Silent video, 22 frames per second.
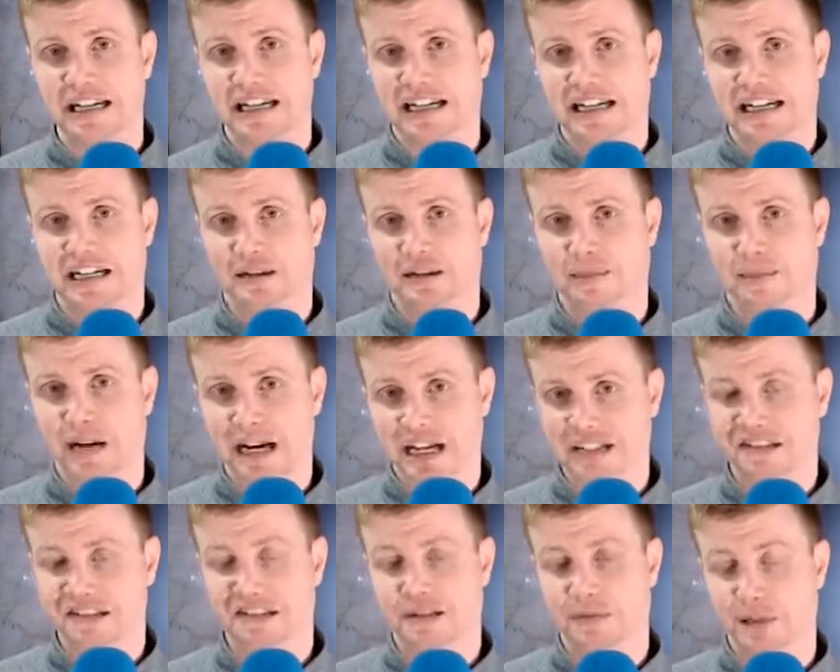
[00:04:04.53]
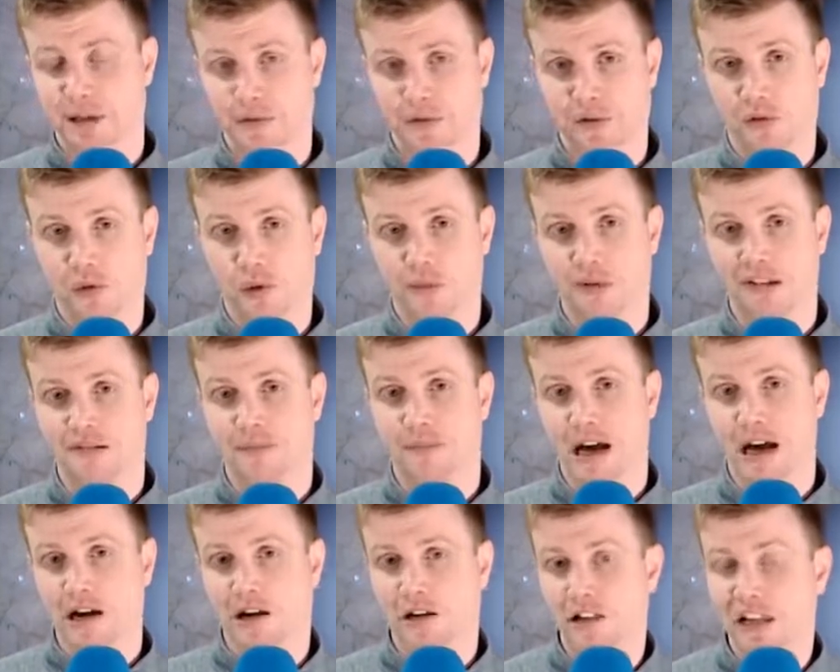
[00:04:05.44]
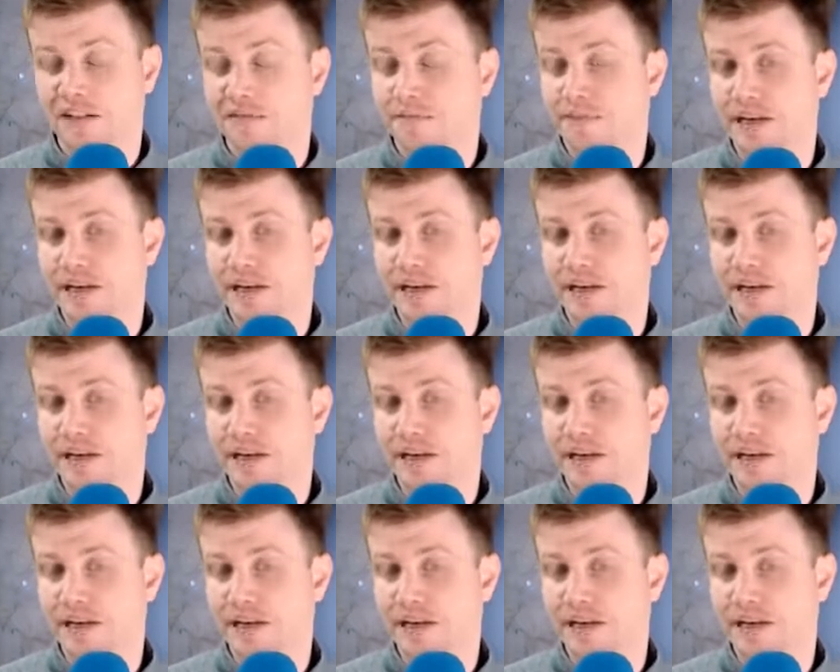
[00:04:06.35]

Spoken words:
minus some of the performance and battery life.